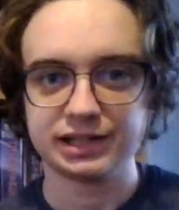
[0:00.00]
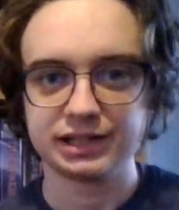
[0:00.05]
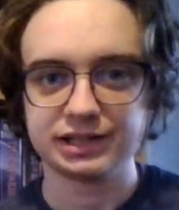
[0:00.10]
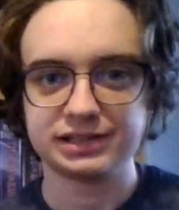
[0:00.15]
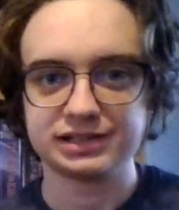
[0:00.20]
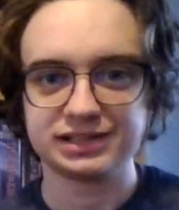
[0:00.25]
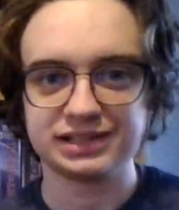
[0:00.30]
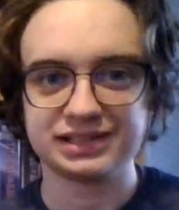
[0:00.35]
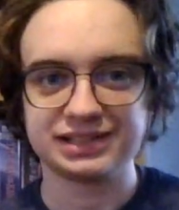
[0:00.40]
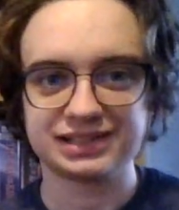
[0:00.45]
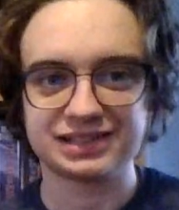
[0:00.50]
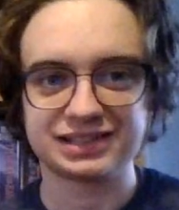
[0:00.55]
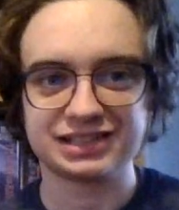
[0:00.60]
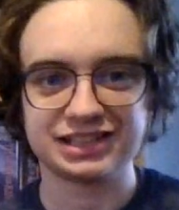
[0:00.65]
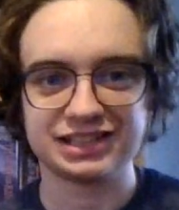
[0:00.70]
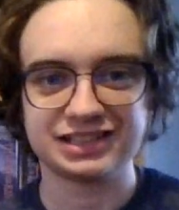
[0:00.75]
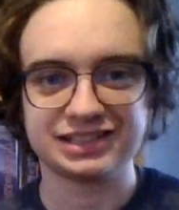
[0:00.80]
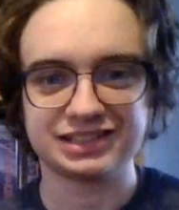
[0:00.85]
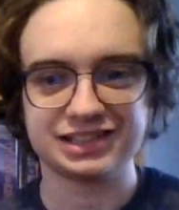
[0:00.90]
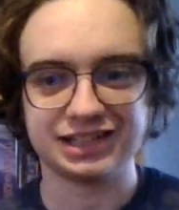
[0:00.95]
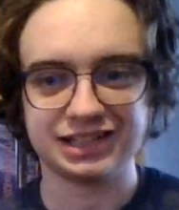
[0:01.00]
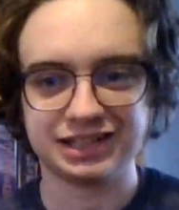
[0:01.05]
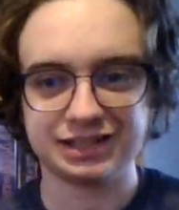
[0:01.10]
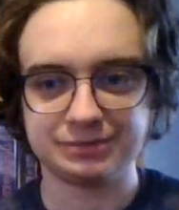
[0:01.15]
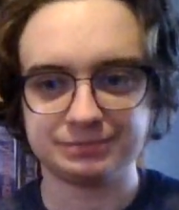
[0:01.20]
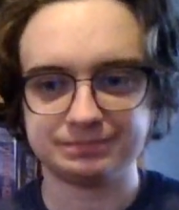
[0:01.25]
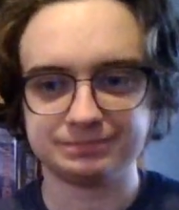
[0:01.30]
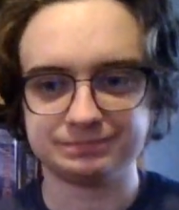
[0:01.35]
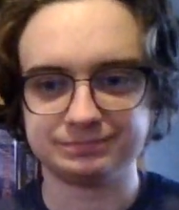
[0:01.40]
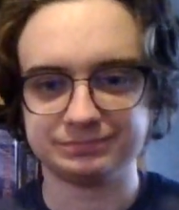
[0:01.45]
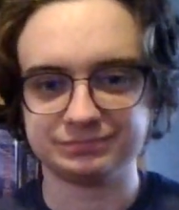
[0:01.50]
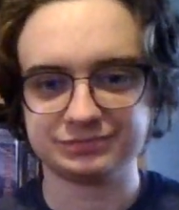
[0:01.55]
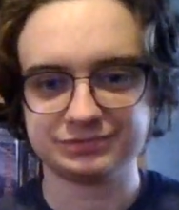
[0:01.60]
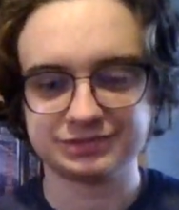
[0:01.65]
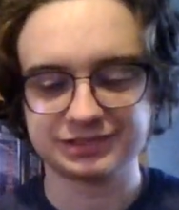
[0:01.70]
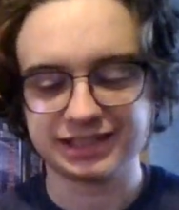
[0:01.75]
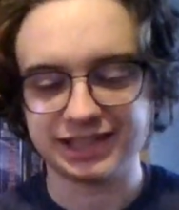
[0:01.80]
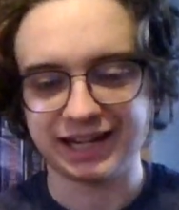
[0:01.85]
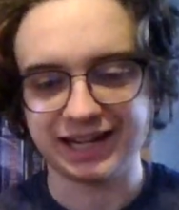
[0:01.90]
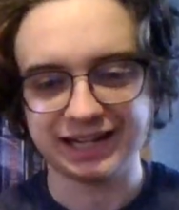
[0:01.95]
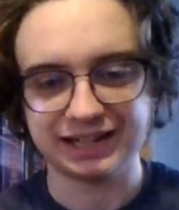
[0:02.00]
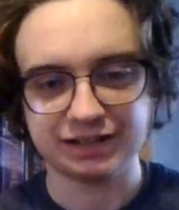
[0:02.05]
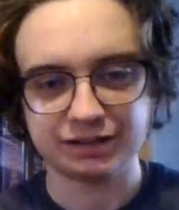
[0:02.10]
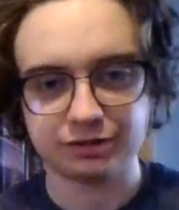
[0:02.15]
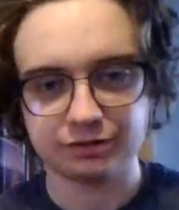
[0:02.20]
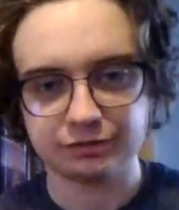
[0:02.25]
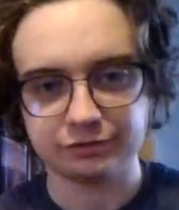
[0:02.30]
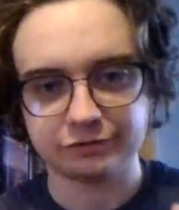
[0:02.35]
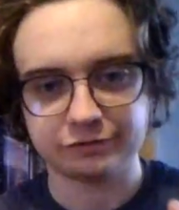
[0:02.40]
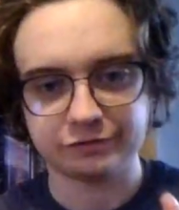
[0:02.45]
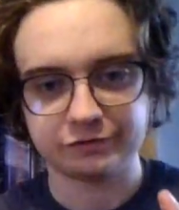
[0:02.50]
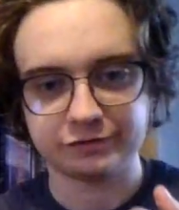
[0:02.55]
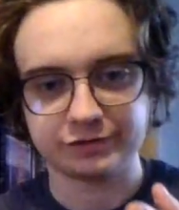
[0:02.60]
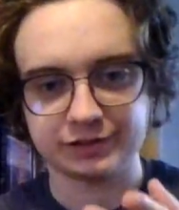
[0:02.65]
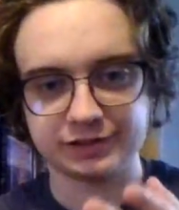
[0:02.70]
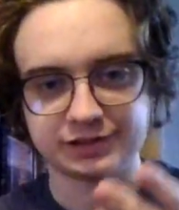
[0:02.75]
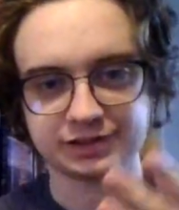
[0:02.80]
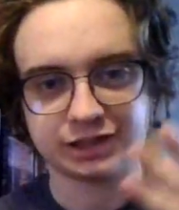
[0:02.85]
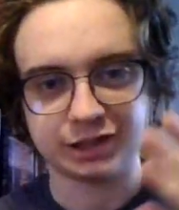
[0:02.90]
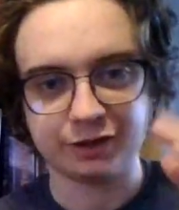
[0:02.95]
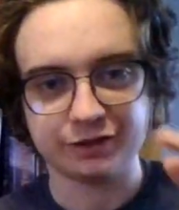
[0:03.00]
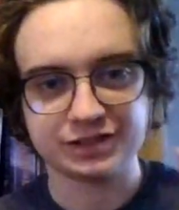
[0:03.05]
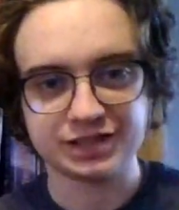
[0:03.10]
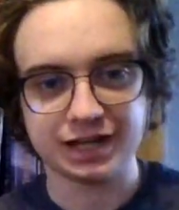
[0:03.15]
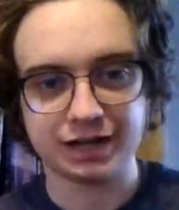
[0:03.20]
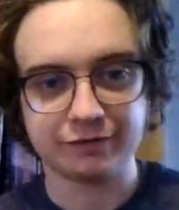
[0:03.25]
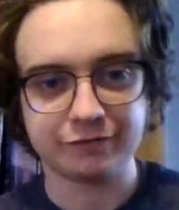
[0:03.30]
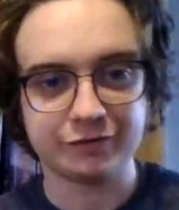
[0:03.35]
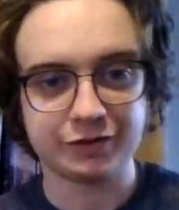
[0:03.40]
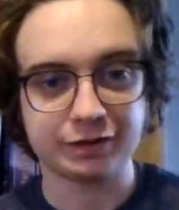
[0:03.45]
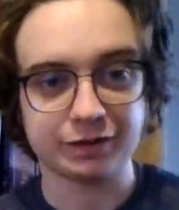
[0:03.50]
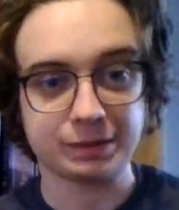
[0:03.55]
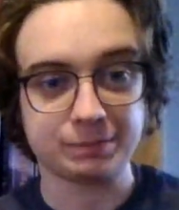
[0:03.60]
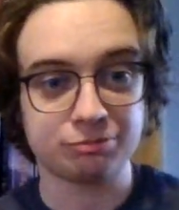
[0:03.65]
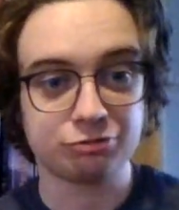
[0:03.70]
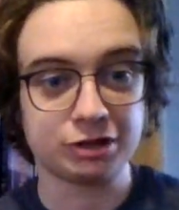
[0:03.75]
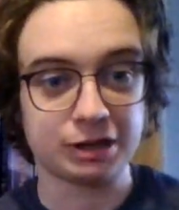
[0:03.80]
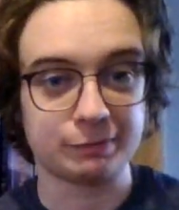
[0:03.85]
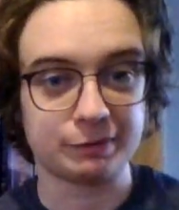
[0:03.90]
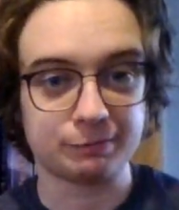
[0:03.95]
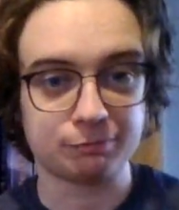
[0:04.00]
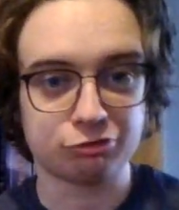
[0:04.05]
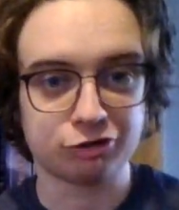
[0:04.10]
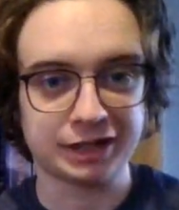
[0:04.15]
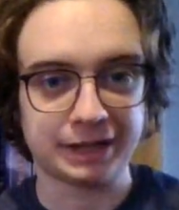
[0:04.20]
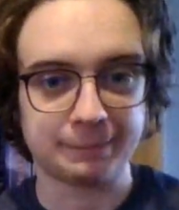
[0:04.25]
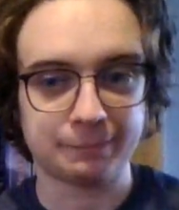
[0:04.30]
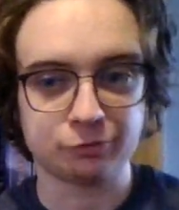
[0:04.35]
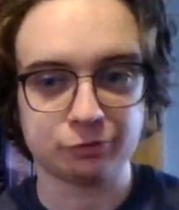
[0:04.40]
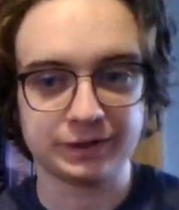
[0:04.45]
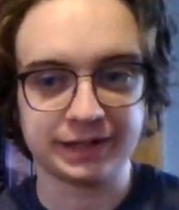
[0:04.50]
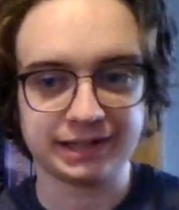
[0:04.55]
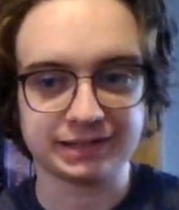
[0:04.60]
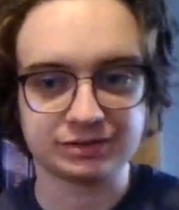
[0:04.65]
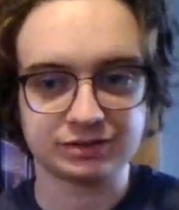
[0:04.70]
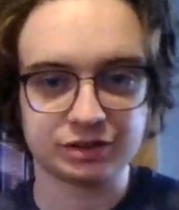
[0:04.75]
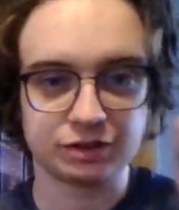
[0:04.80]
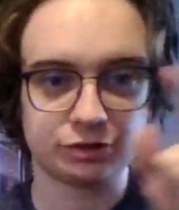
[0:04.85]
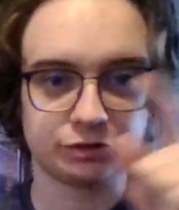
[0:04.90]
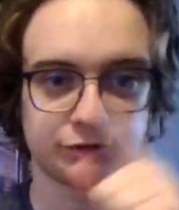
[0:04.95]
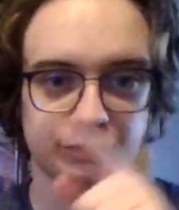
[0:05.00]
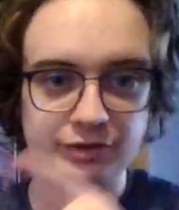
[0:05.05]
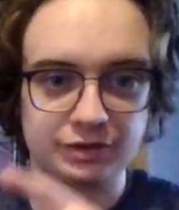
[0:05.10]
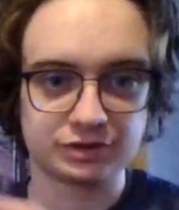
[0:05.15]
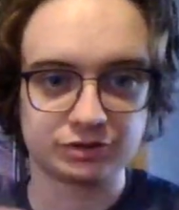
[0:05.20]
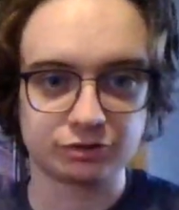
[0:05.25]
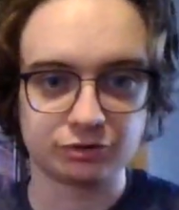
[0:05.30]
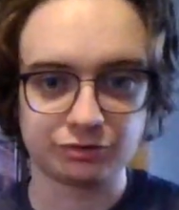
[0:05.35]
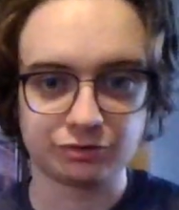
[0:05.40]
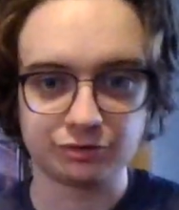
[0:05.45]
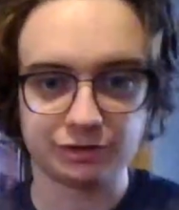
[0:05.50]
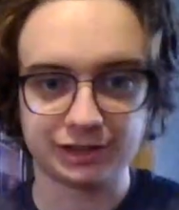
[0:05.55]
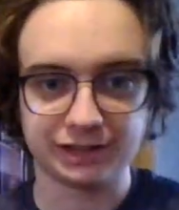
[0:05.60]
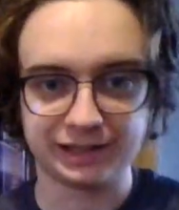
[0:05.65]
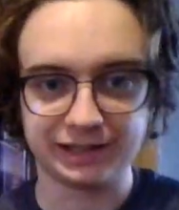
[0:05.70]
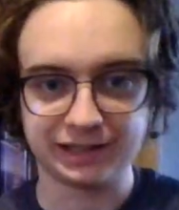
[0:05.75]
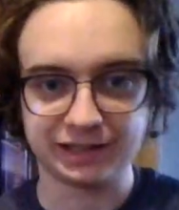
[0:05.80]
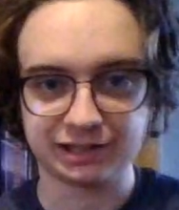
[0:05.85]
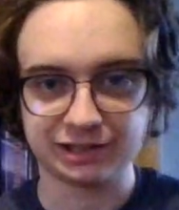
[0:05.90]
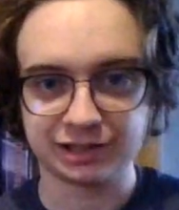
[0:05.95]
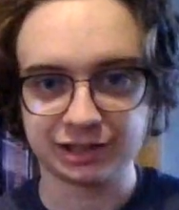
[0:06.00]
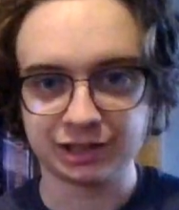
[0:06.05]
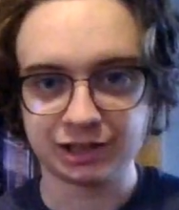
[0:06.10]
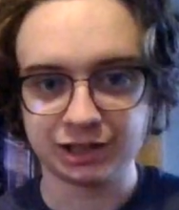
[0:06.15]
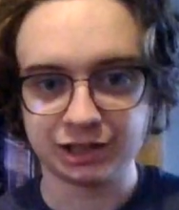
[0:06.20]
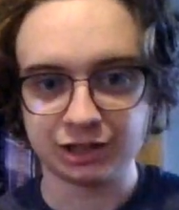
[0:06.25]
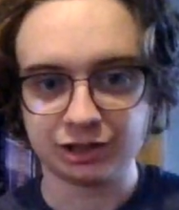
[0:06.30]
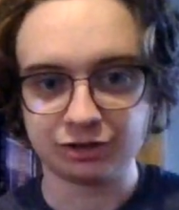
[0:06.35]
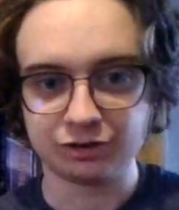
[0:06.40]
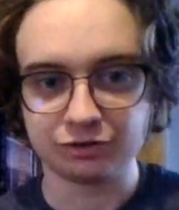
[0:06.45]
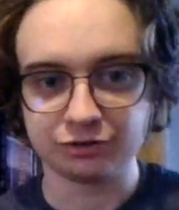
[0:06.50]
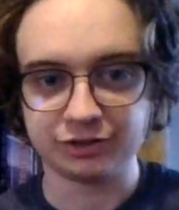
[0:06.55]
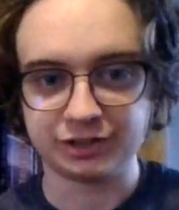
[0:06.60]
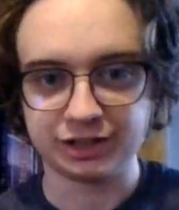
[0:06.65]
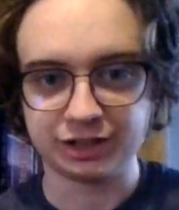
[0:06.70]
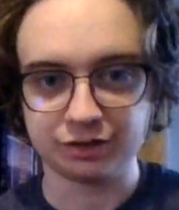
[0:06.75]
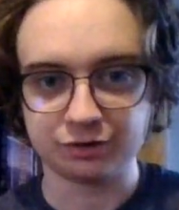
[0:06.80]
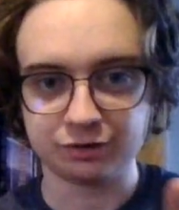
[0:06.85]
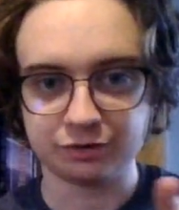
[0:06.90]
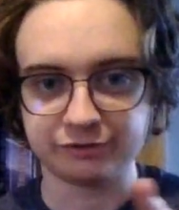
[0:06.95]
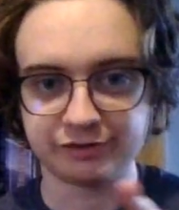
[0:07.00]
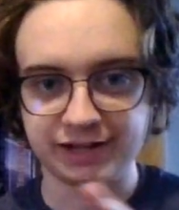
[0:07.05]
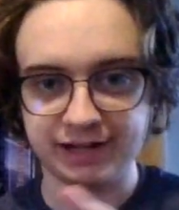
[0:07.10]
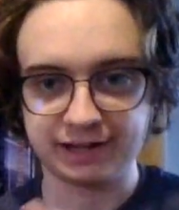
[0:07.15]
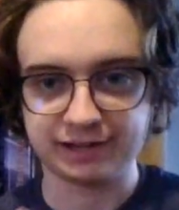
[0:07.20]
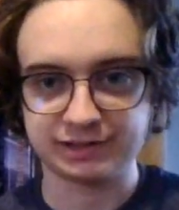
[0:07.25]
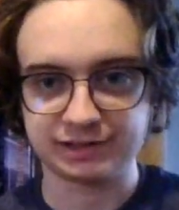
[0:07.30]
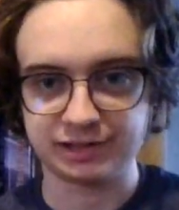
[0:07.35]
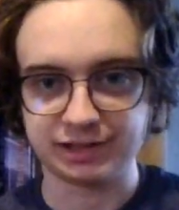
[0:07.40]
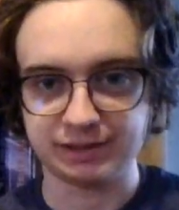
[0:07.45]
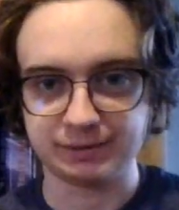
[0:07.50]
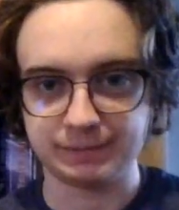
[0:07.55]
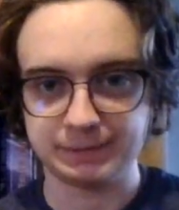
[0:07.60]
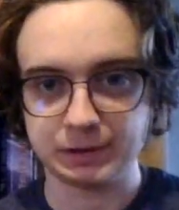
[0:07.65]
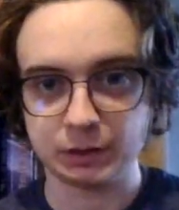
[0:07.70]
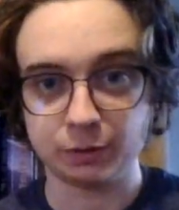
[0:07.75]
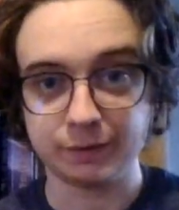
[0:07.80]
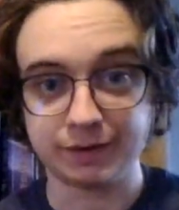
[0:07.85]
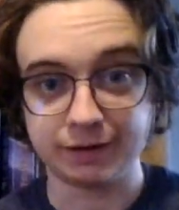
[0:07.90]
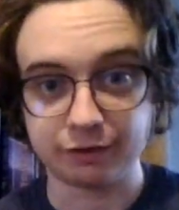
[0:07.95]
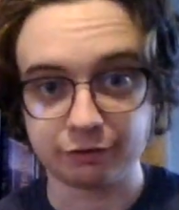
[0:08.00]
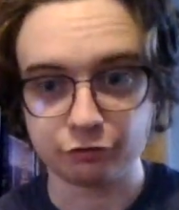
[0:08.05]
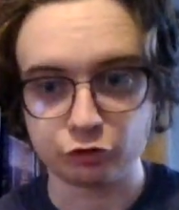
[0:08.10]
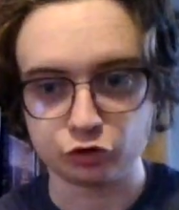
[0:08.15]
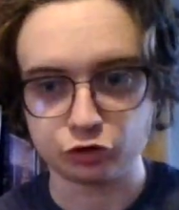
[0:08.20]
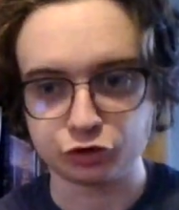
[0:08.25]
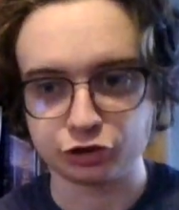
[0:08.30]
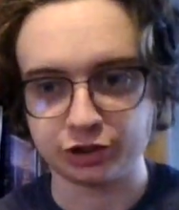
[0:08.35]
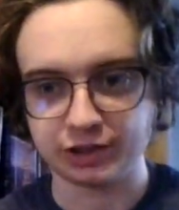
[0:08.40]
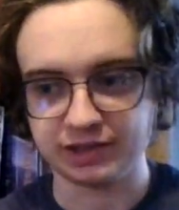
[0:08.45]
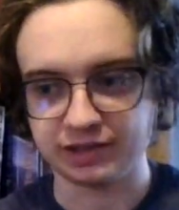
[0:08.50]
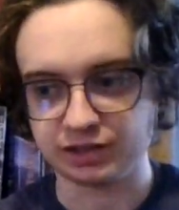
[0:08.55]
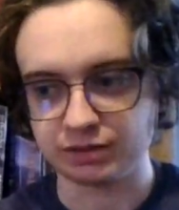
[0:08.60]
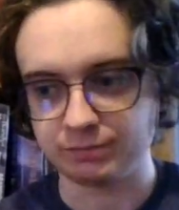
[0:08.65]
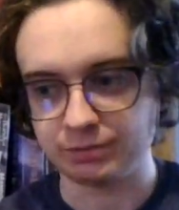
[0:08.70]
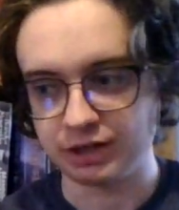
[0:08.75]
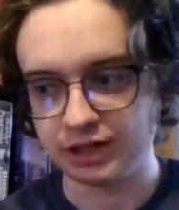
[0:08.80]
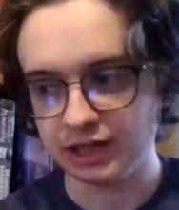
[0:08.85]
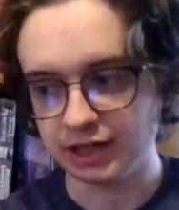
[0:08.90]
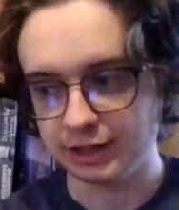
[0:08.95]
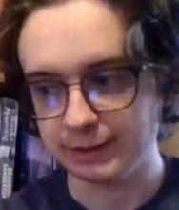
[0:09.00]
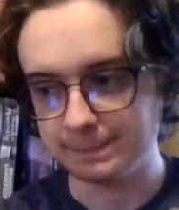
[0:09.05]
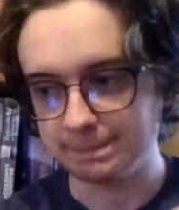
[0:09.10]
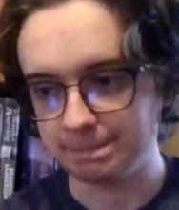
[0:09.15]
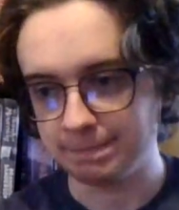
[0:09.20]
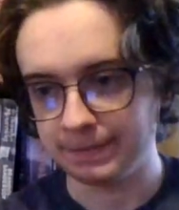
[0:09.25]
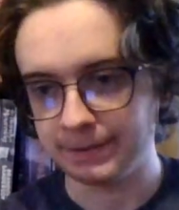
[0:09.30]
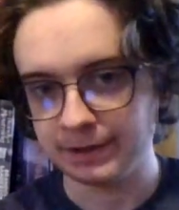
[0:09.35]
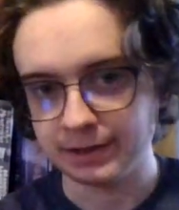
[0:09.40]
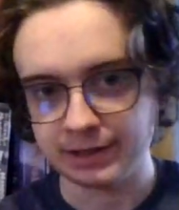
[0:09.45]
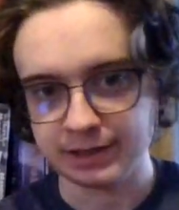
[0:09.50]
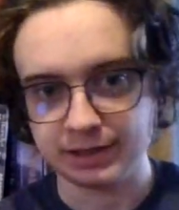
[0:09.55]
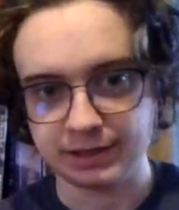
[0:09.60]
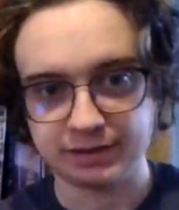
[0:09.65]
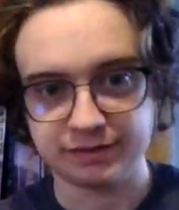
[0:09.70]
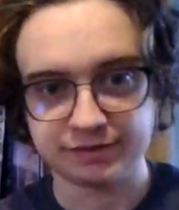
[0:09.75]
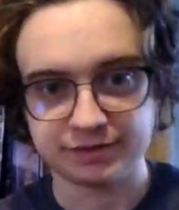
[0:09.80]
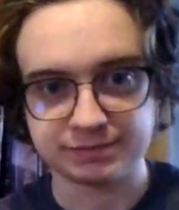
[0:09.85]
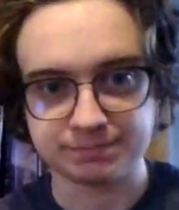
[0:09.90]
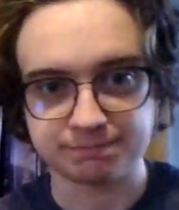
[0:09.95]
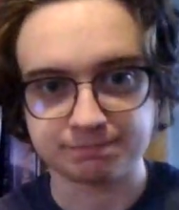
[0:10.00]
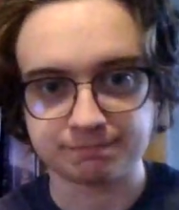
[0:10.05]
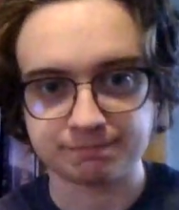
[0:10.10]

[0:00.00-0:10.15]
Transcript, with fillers: she's she's um kind of starts off very prim and proper and has to go through this whole like ordeal of actually going through shit to become this